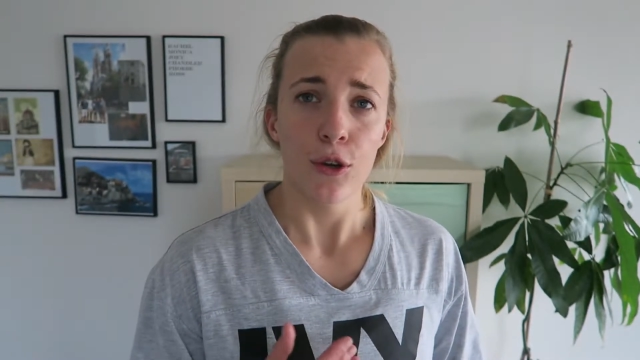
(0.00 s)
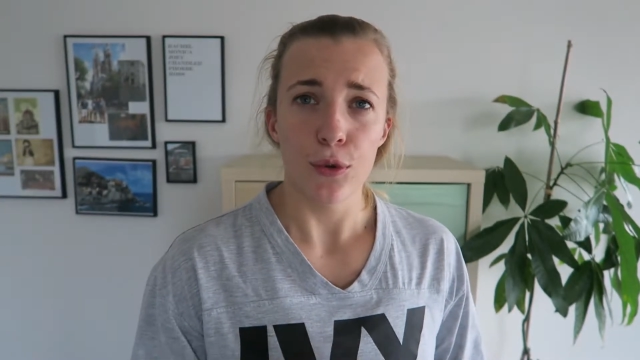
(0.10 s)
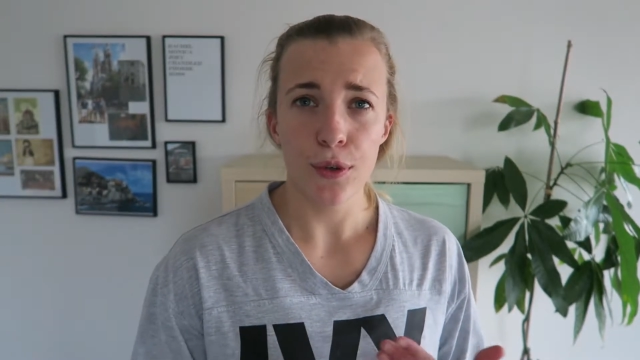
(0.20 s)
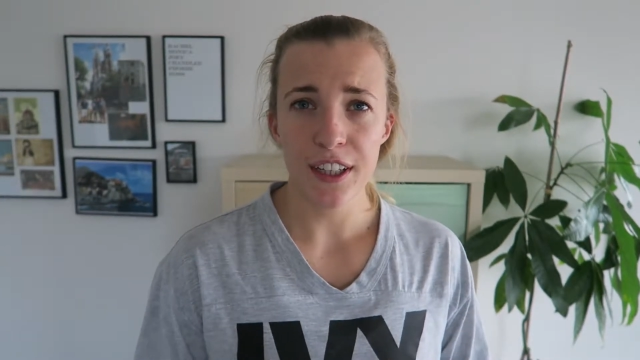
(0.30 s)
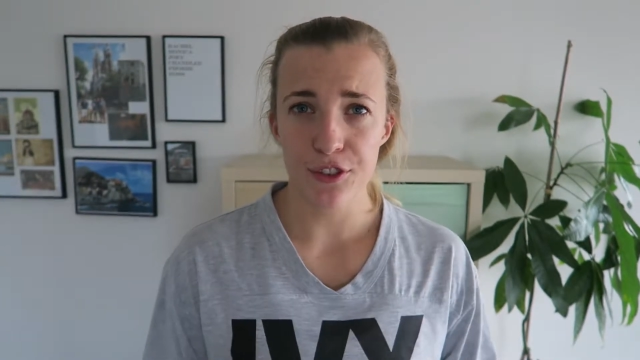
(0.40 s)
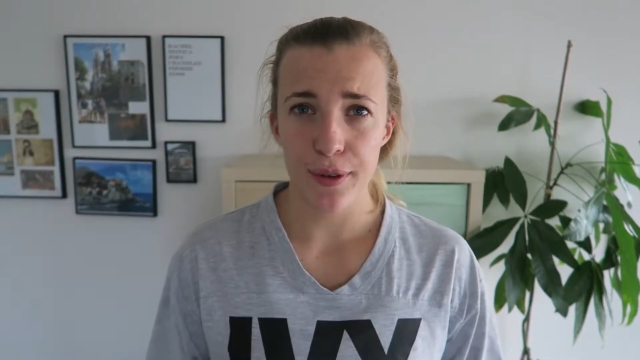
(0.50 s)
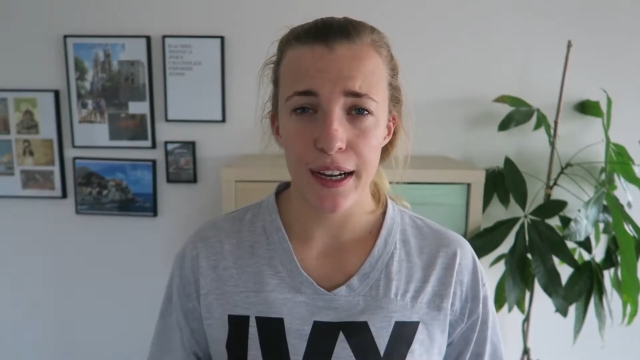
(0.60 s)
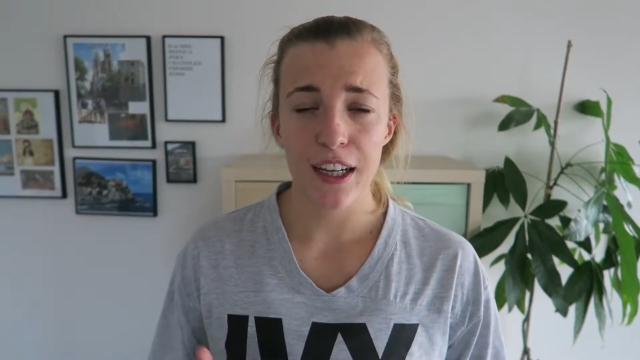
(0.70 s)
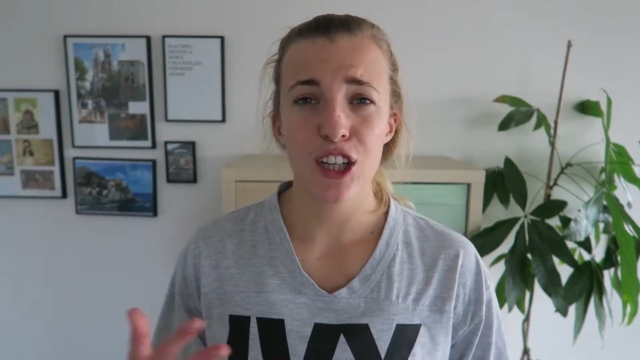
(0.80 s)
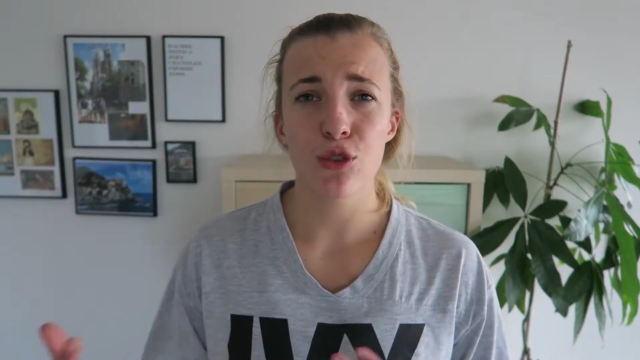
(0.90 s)

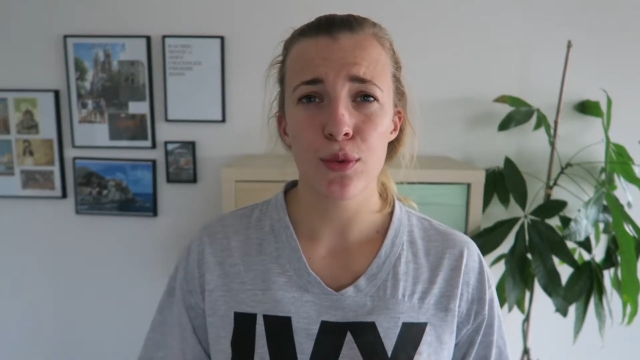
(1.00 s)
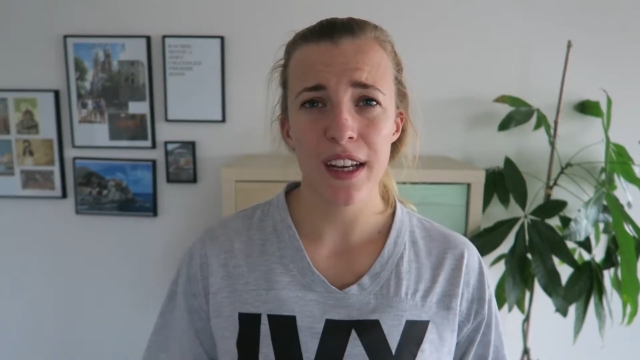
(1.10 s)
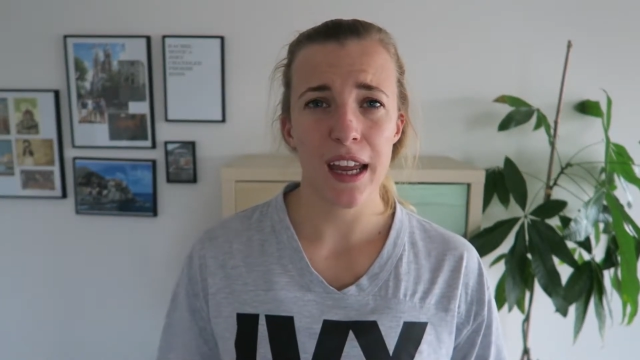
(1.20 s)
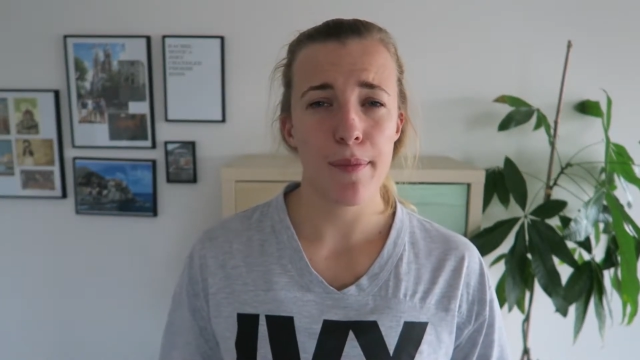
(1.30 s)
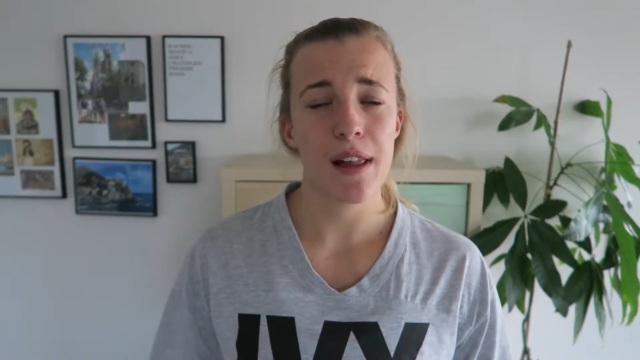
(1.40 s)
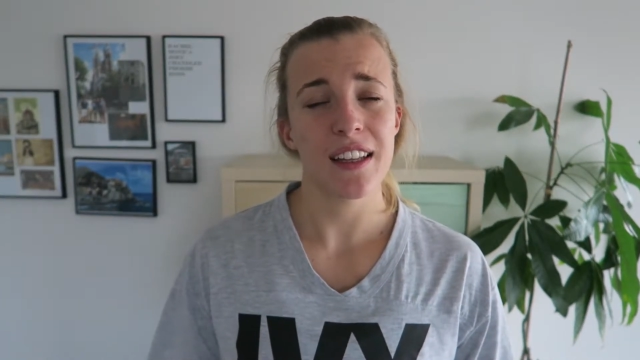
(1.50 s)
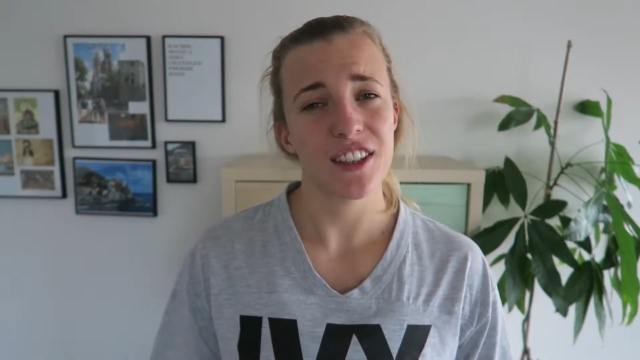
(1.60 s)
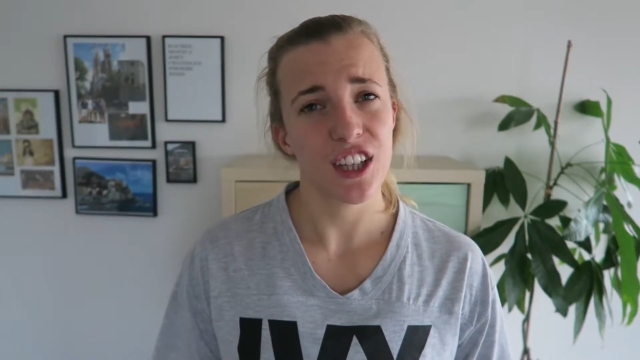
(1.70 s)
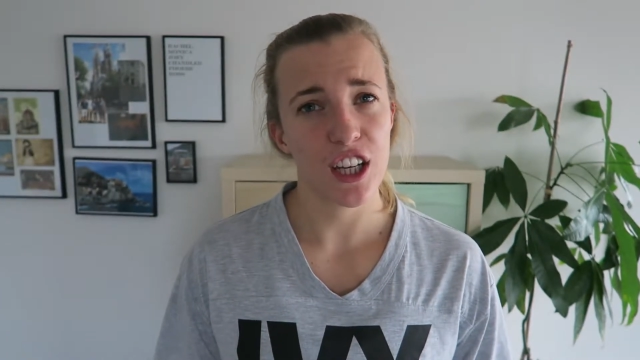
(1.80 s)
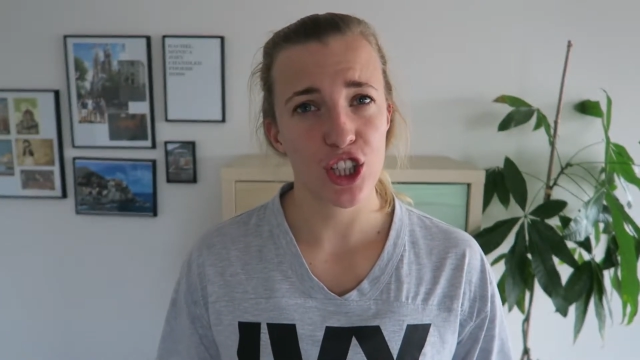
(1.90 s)
retraining,
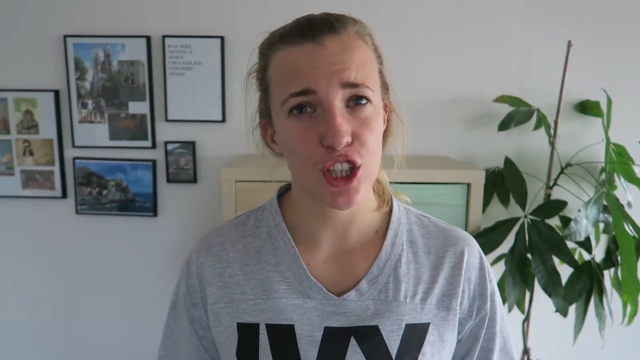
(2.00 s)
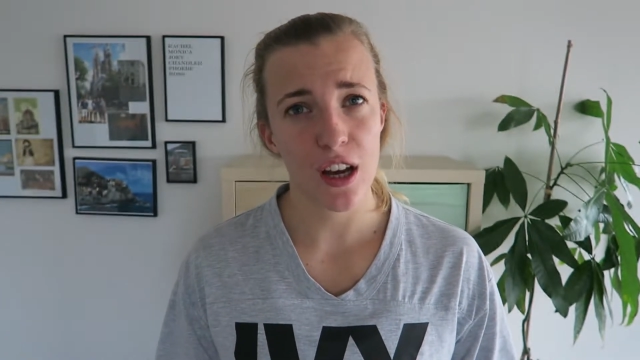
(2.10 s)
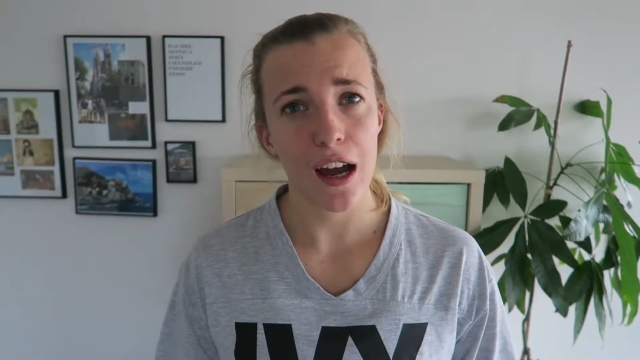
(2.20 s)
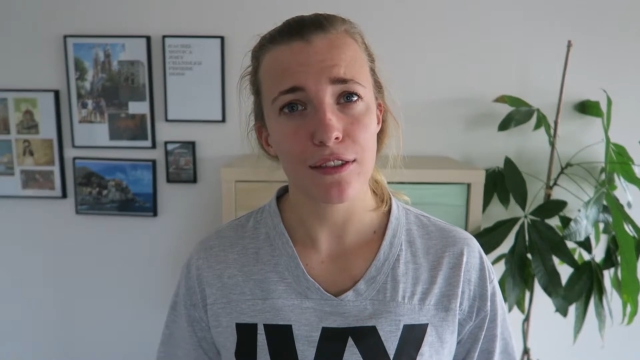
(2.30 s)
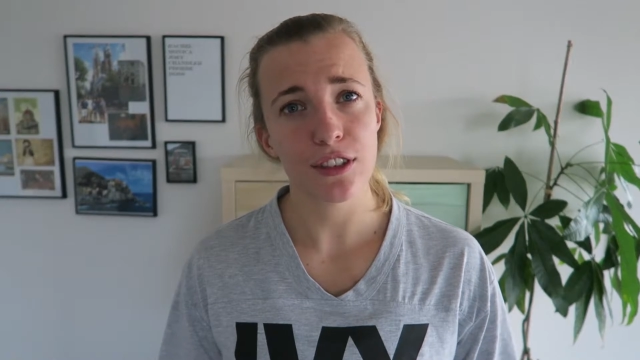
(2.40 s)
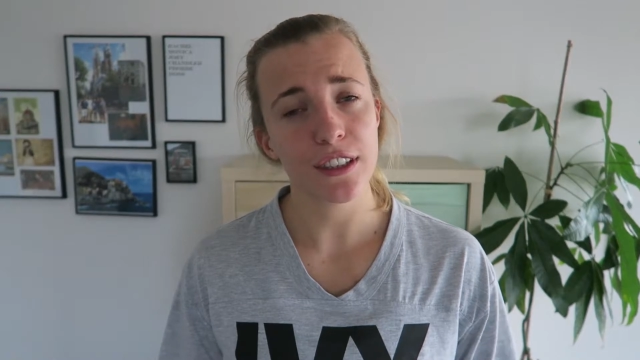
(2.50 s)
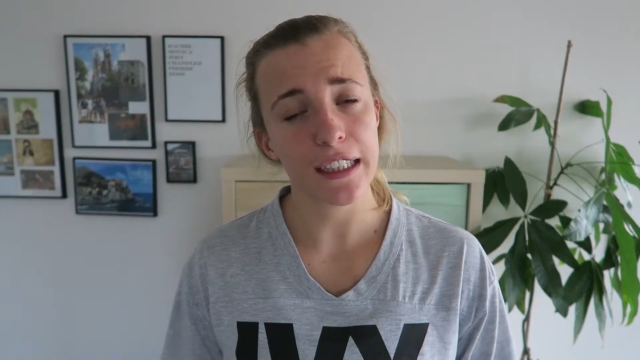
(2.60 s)
rehabilitation after